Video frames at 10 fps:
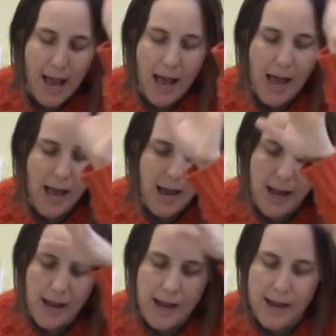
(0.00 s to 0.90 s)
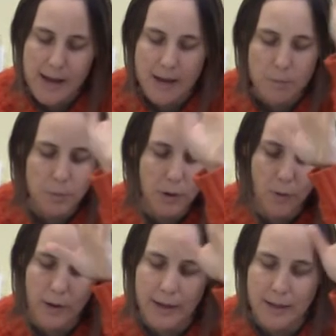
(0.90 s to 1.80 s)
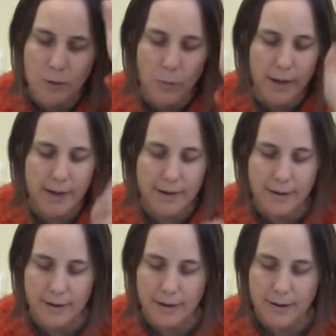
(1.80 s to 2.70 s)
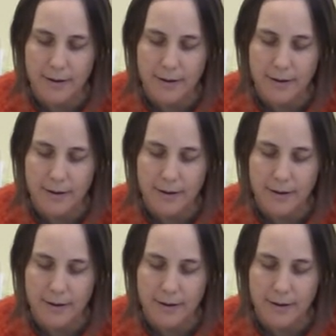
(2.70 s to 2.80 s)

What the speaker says: high and blowing in the wind.